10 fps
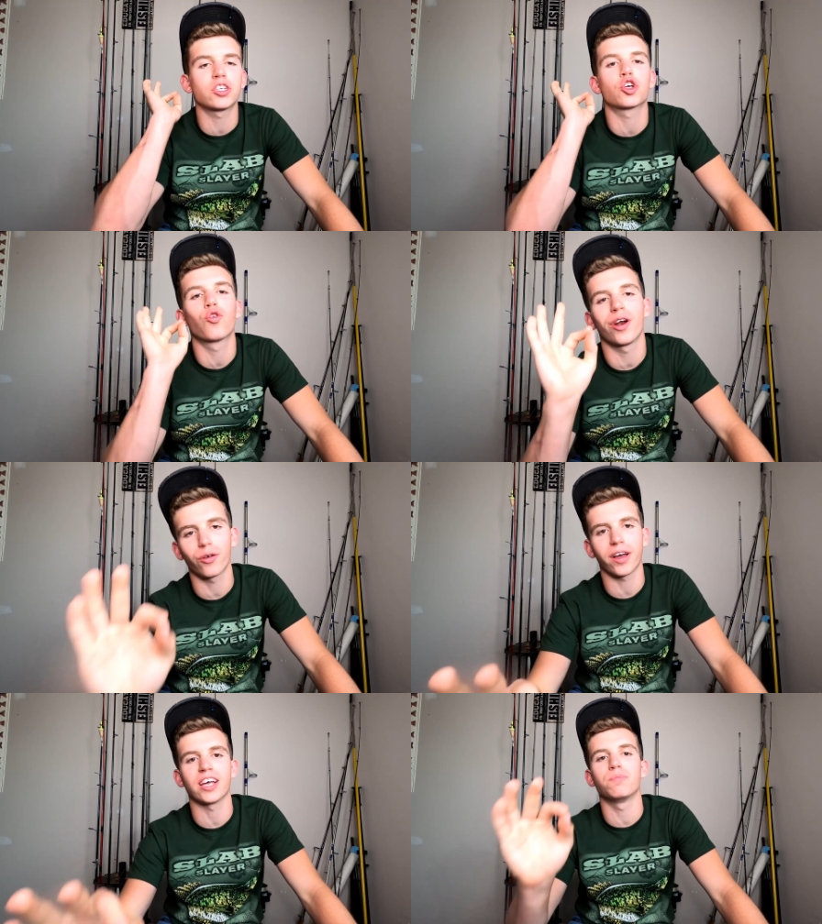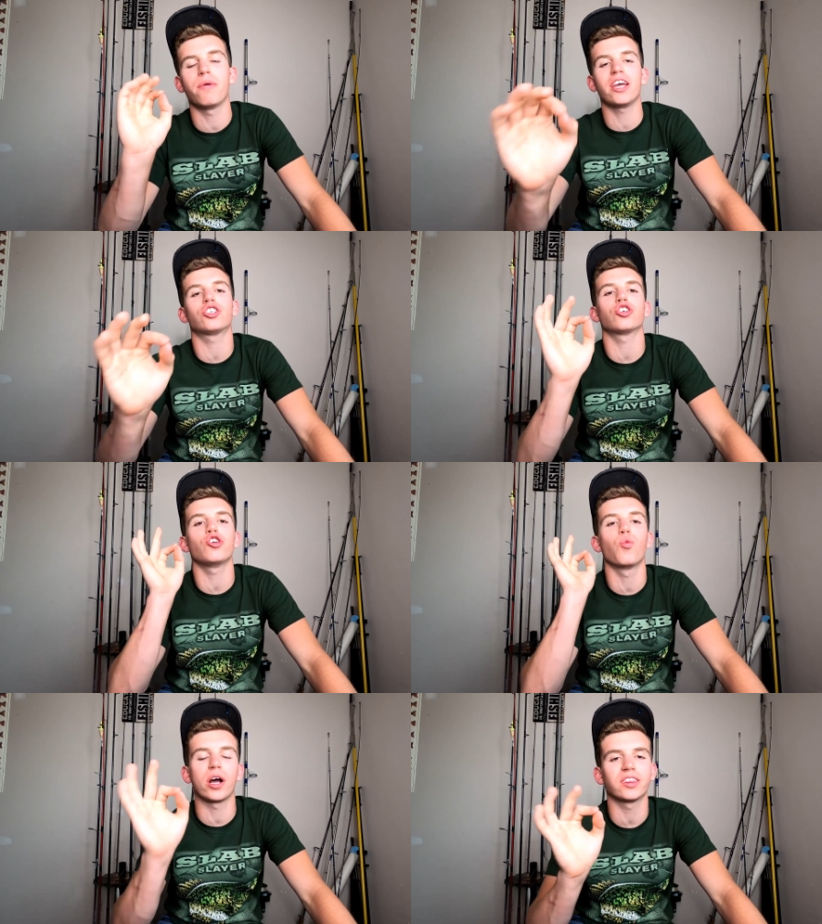That is critical, guys. Make
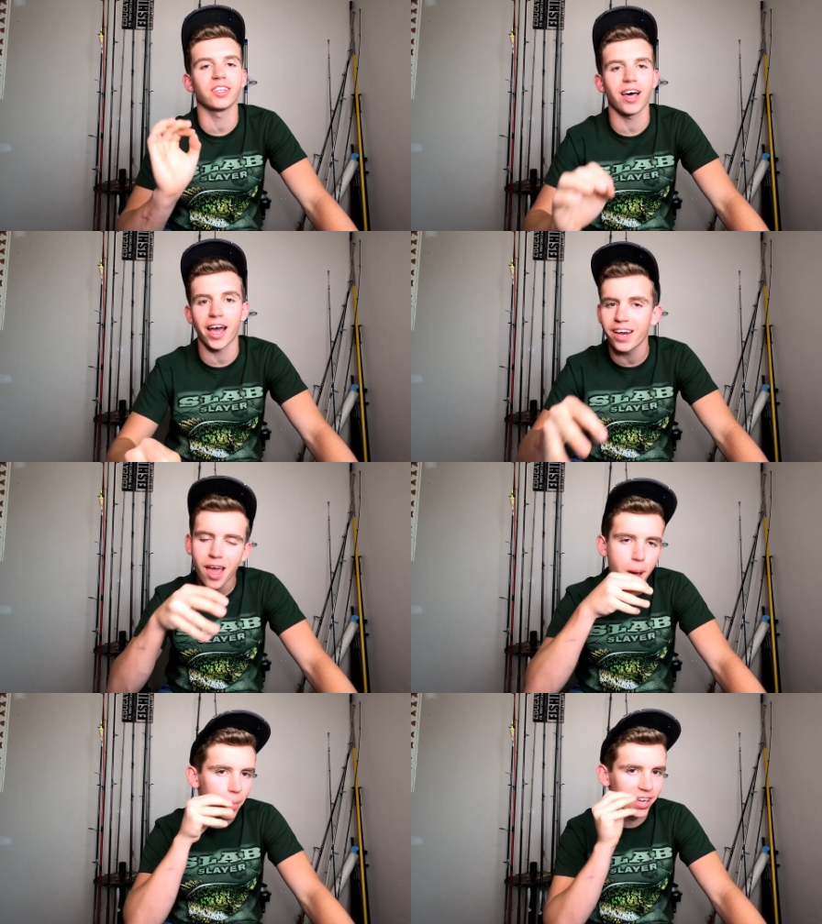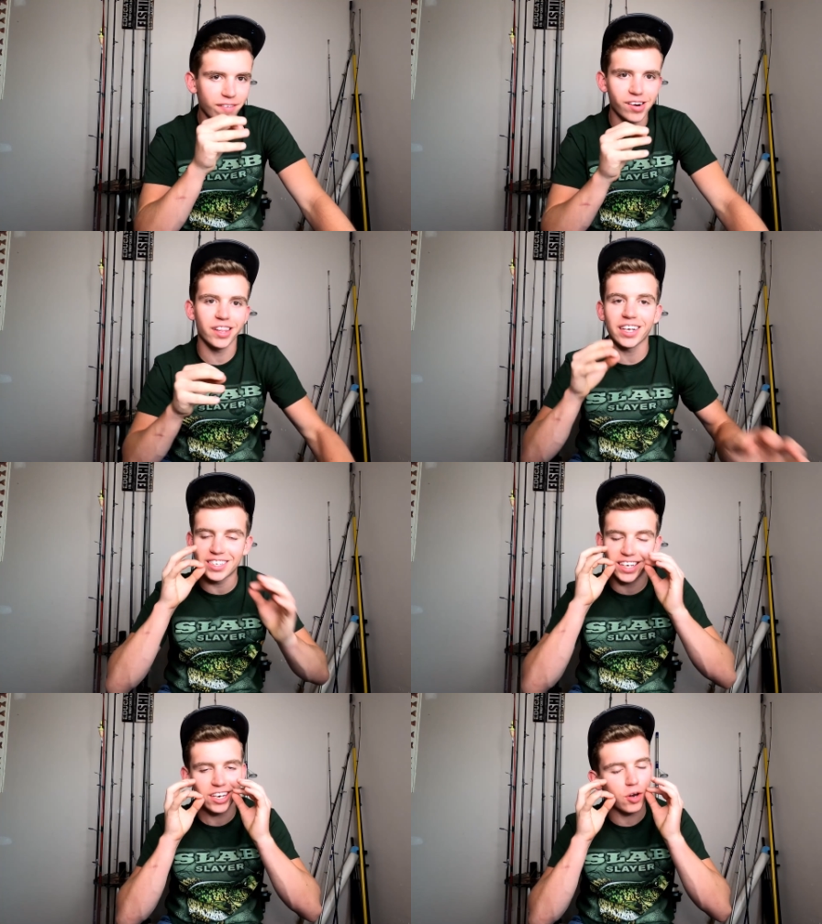sure you wet the line by giving it a
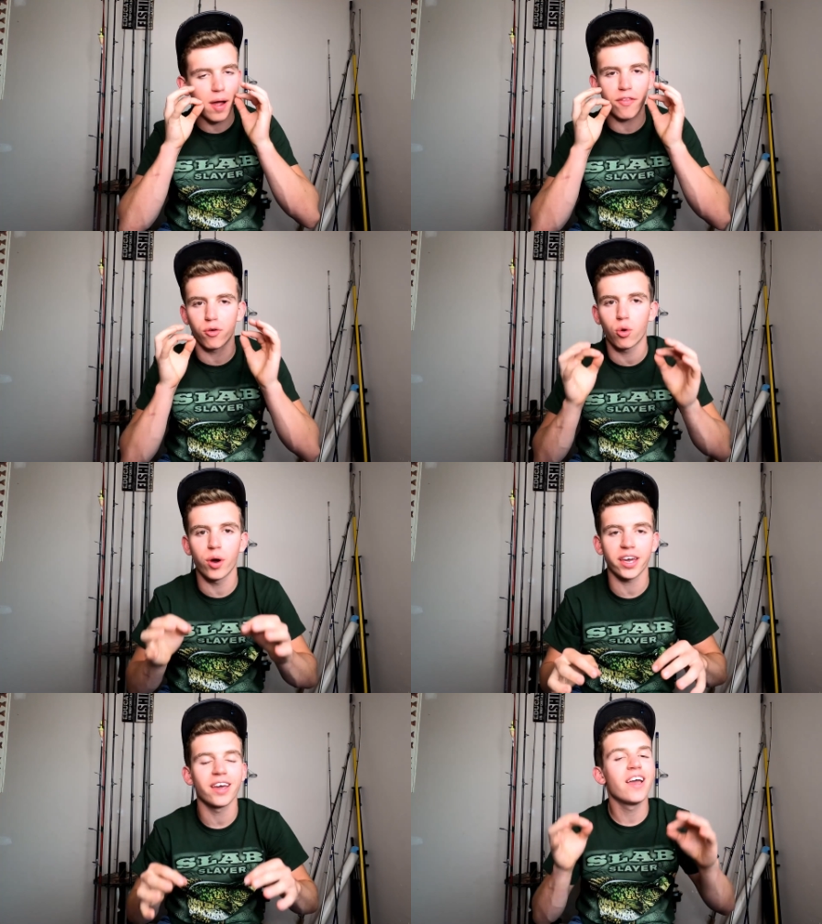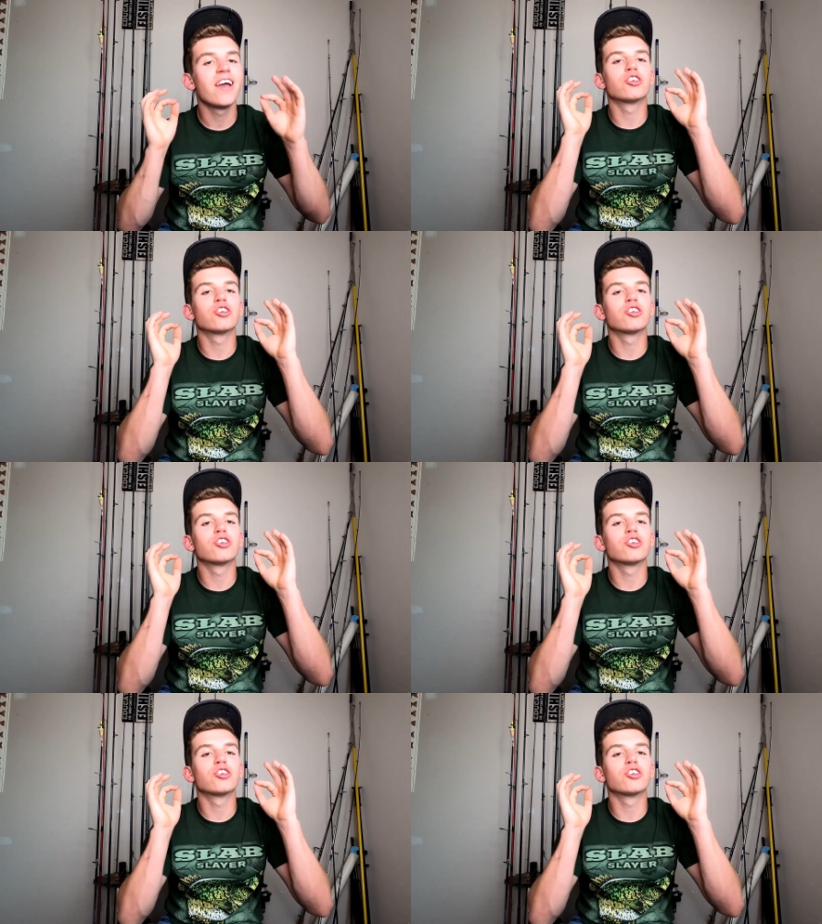lick, sticking it in your mouth real quick